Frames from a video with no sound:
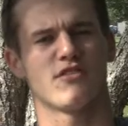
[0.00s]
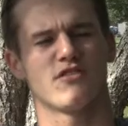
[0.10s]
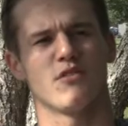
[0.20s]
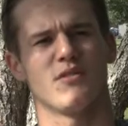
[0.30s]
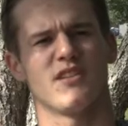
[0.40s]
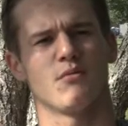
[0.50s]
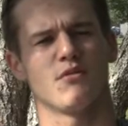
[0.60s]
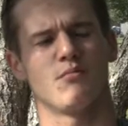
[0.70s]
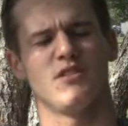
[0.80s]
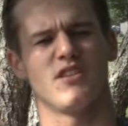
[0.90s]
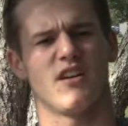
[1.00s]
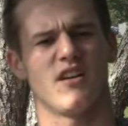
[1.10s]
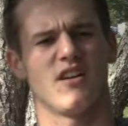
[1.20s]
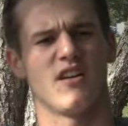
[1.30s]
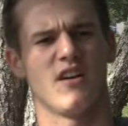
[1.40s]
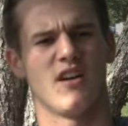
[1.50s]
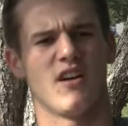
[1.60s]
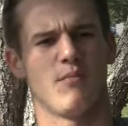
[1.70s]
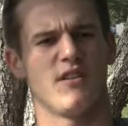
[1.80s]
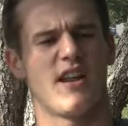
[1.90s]
I'd still be able to be uh,
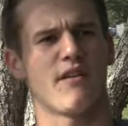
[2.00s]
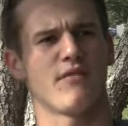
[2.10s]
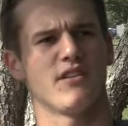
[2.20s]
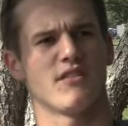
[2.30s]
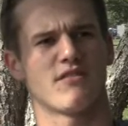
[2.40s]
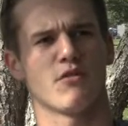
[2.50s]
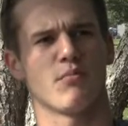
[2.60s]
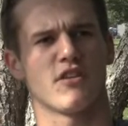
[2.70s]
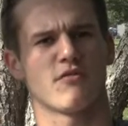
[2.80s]
be an athlete and still play